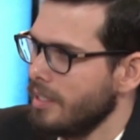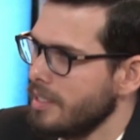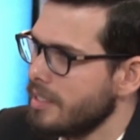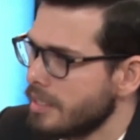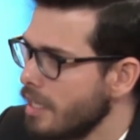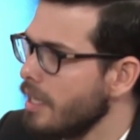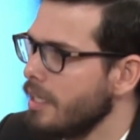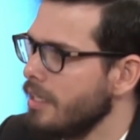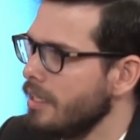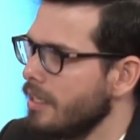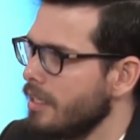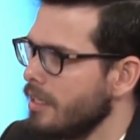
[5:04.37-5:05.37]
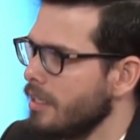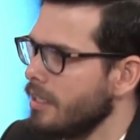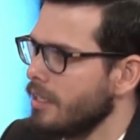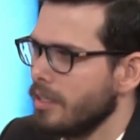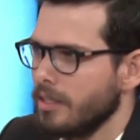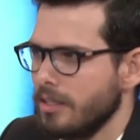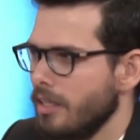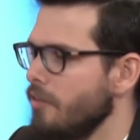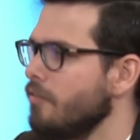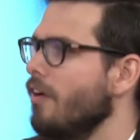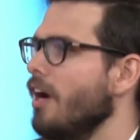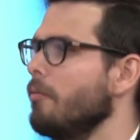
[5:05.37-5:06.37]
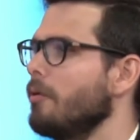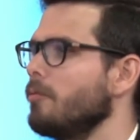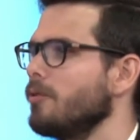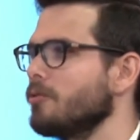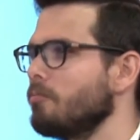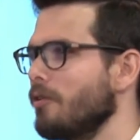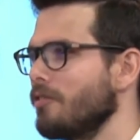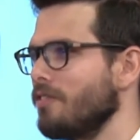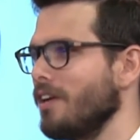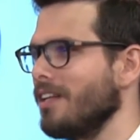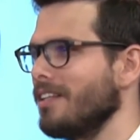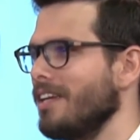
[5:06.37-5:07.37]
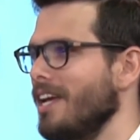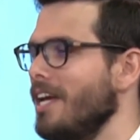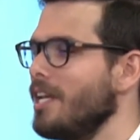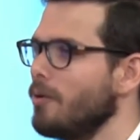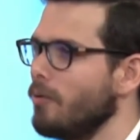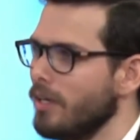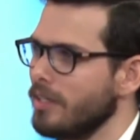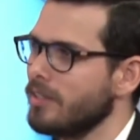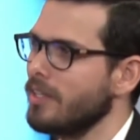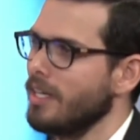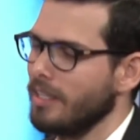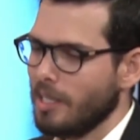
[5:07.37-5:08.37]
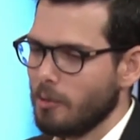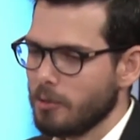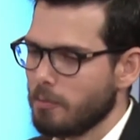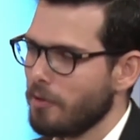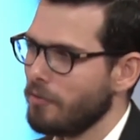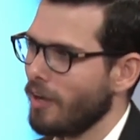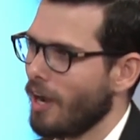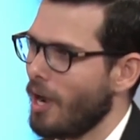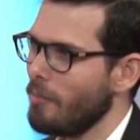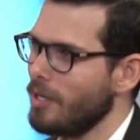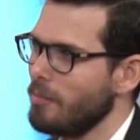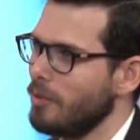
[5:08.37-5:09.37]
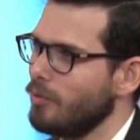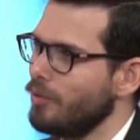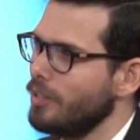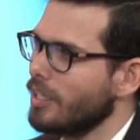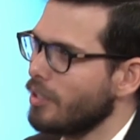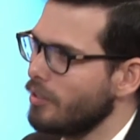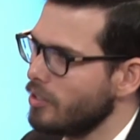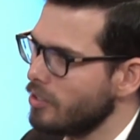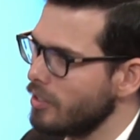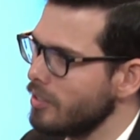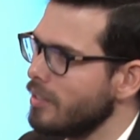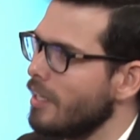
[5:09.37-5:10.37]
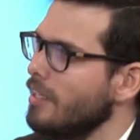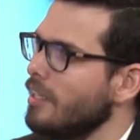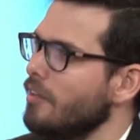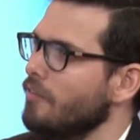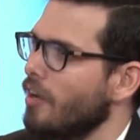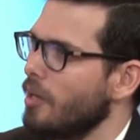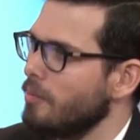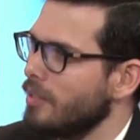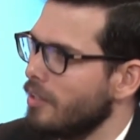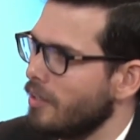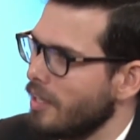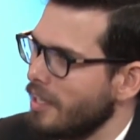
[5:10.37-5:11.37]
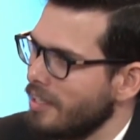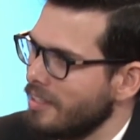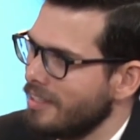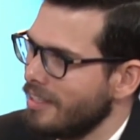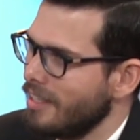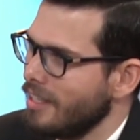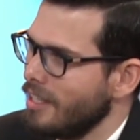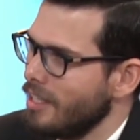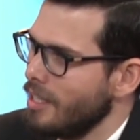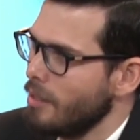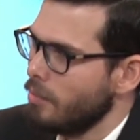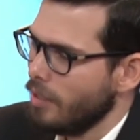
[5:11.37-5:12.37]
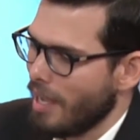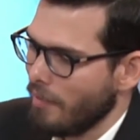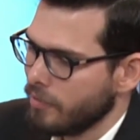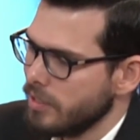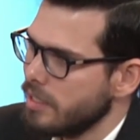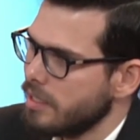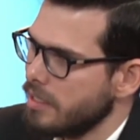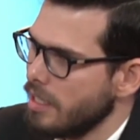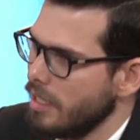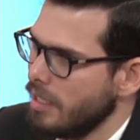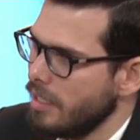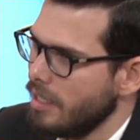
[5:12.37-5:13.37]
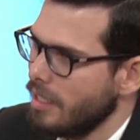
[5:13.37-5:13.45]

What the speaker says: sin, the environment was perfect, and there was perfect harmony between the creatures and the environment they're in. But after sin,